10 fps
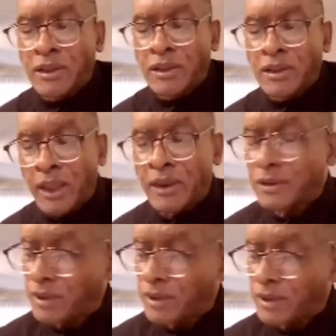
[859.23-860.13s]
Let them
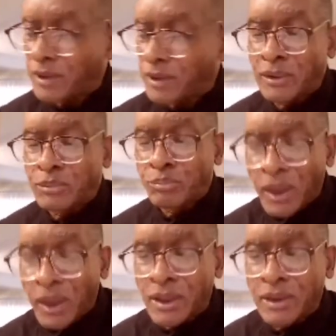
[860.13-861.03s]
know that
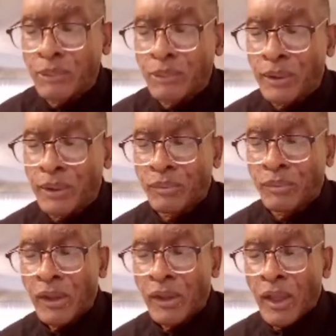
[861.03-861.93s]
God here,
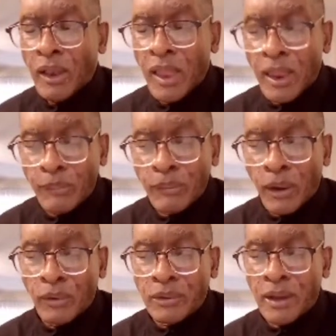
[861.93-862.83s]
right here.
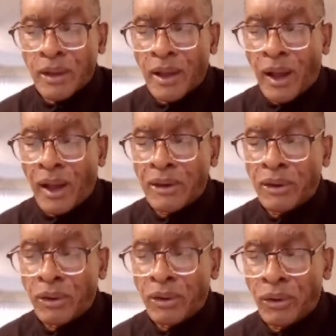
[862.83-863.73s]

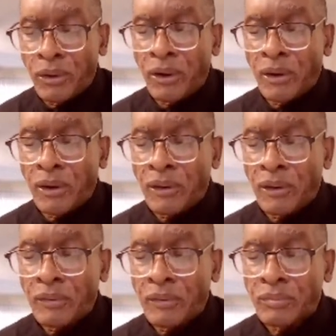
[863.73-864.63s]
They
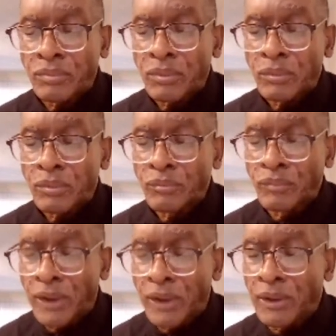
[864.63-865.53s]
talk to the
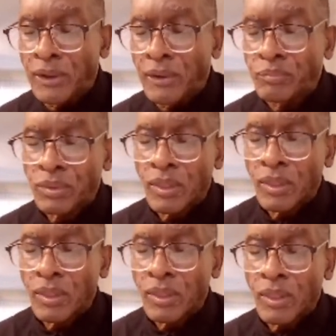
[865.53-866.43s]
community.
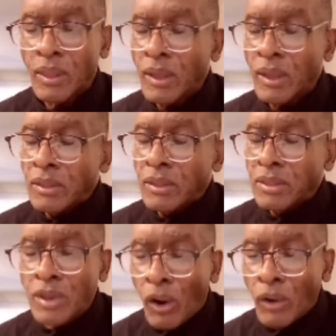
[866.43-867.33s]
Let's have a
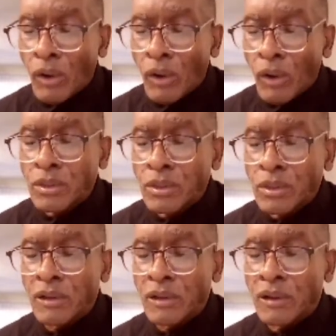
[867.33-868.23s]
community church
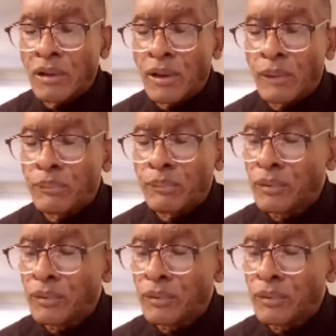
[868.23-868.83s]
out in the community.